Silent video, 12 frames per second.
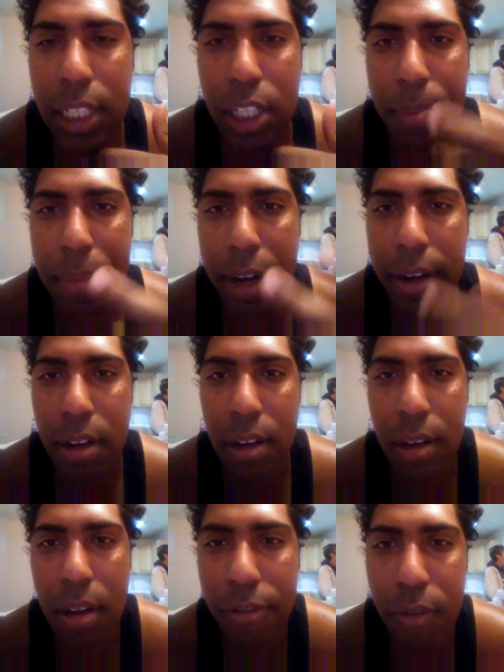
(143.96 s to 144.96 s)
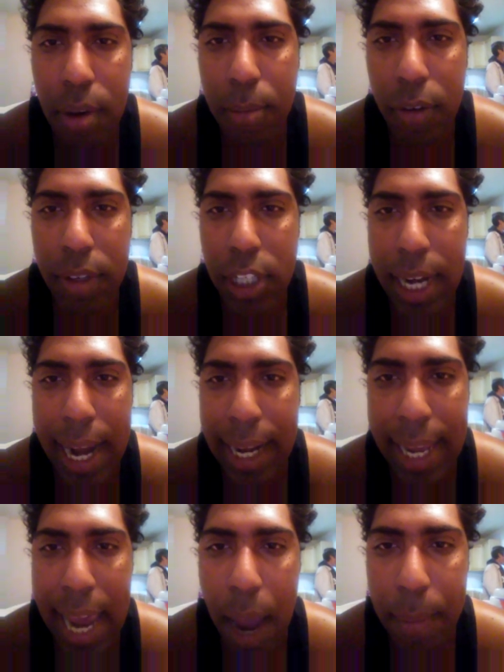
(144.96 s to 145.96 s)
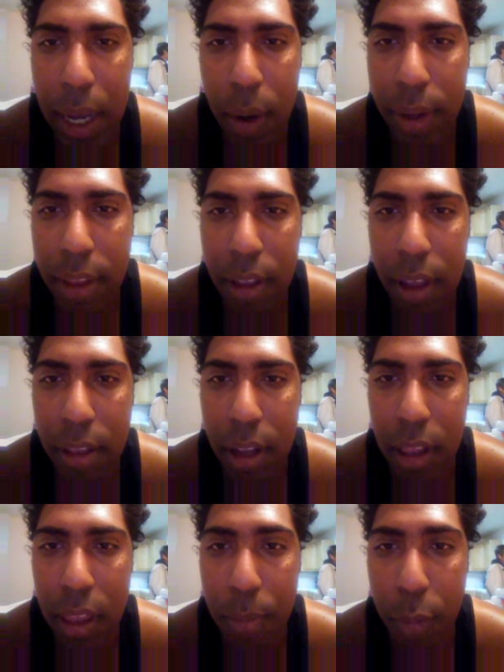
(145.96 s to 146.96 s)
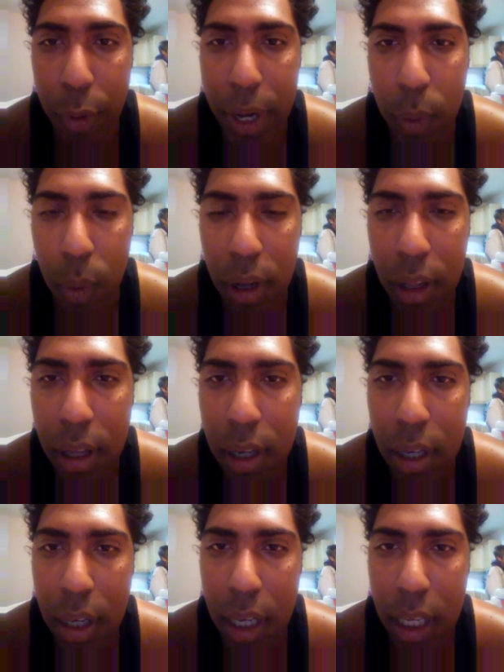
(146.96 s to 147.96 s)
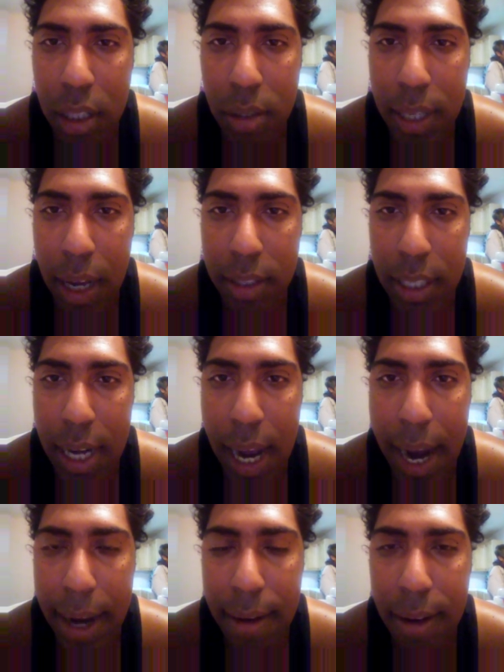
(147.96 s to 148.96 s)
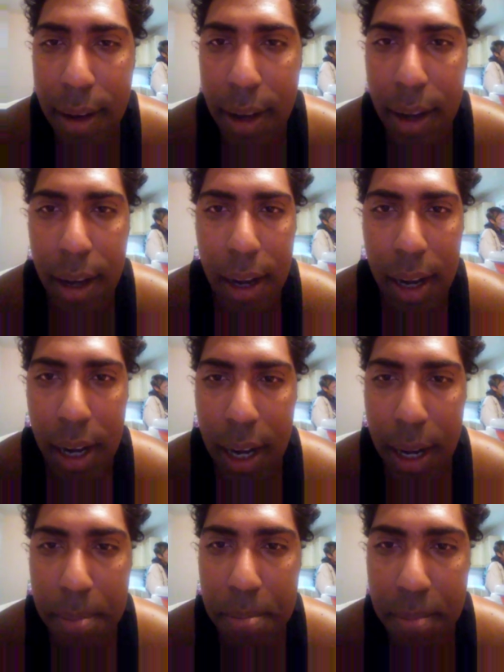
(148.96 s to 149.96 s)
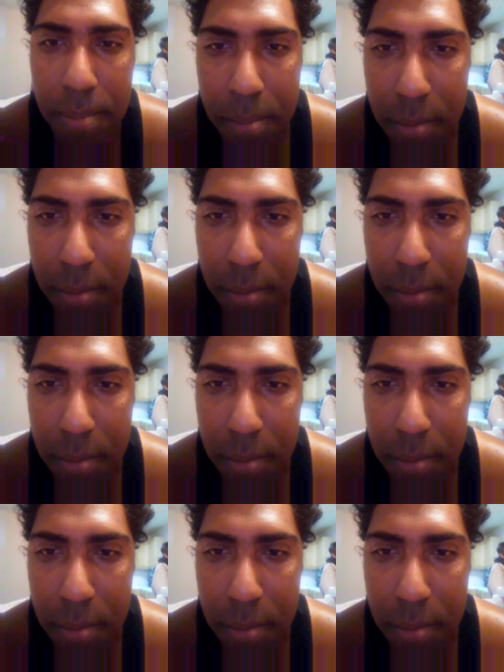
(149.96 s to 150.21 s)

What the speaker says: guess she appeared in all 4 movies. She had a cameo in the prequel in 2009. But